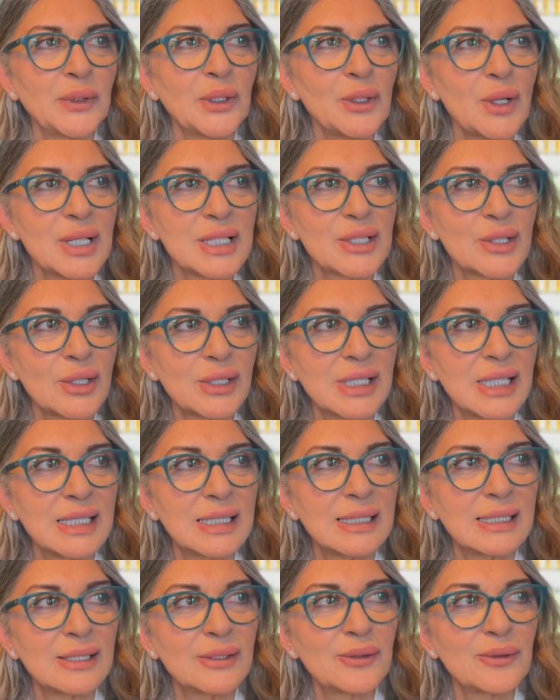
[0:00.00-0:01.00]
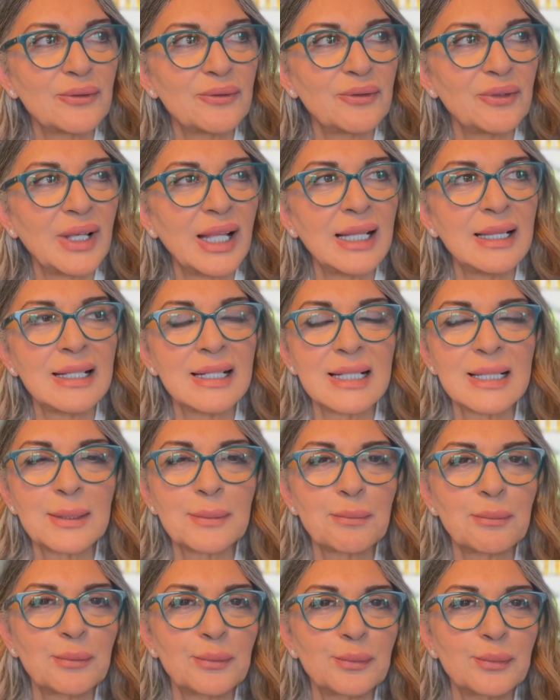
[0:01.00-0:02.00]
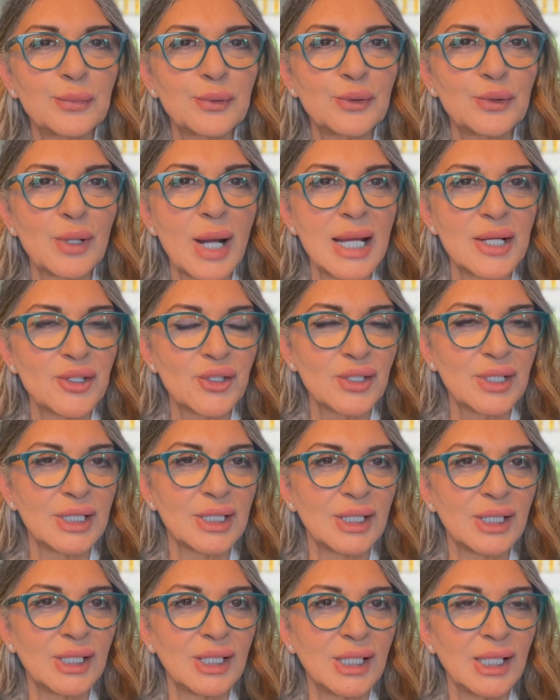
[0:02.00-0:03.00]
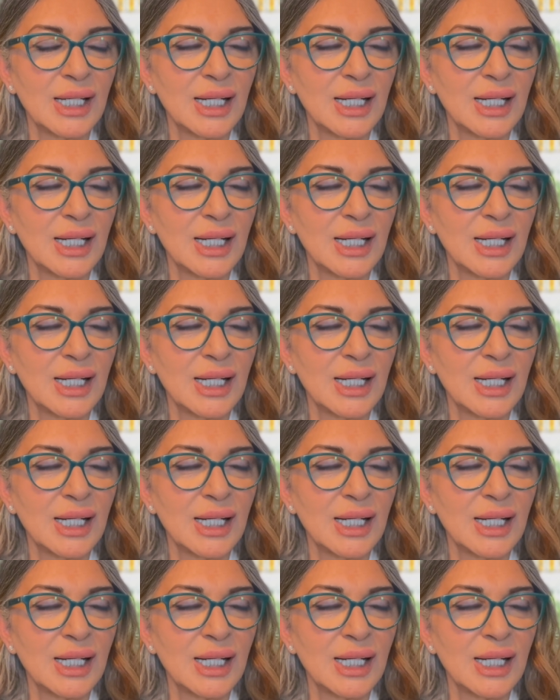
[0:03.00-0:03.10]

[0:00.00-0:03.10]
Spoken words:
I started to feel this pressure,